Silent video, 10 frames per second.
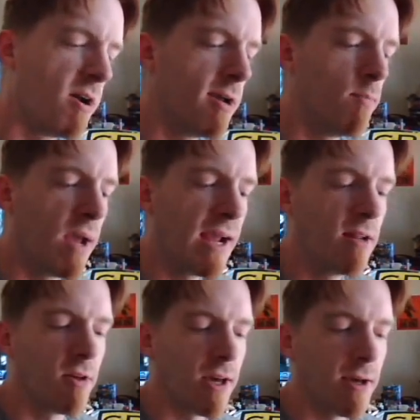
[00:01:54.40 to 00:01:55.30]
And
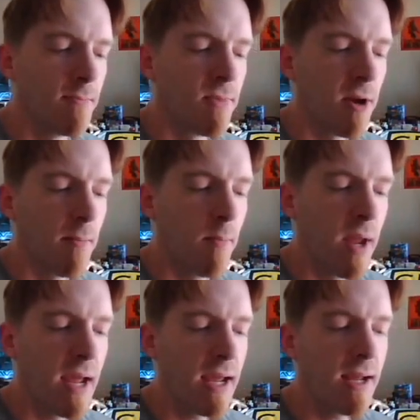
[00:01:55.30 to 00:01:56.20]
mainly, their
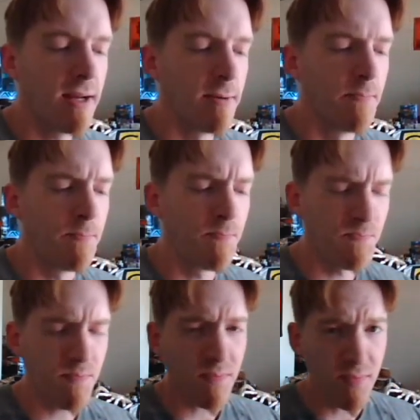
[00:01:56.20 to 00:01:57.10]
main
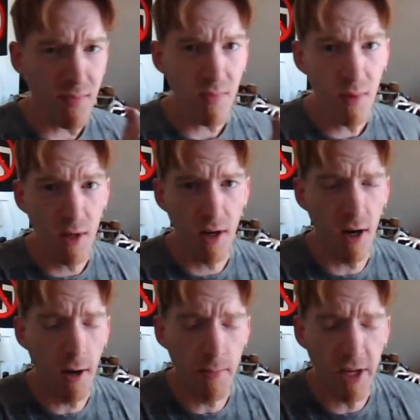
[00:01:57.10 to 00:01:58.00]

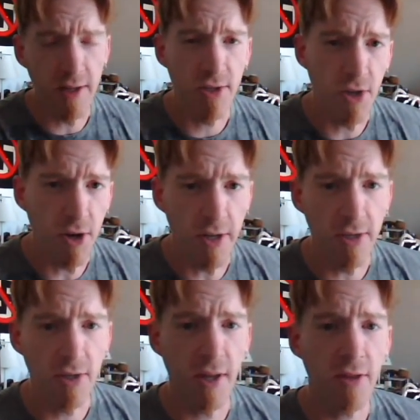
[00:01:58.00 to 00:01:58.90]
concern
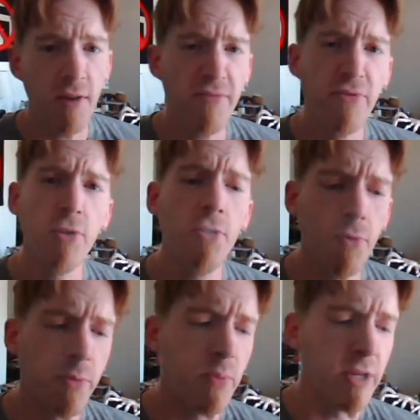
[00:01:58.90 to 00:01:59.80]
is that their view
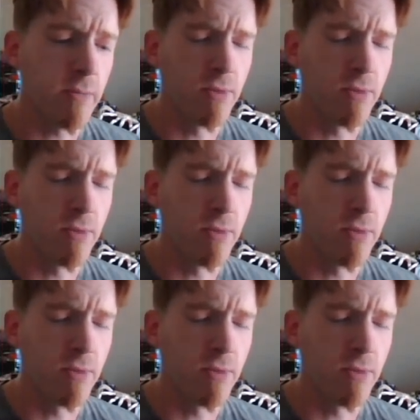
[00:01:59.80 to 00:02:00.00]
would be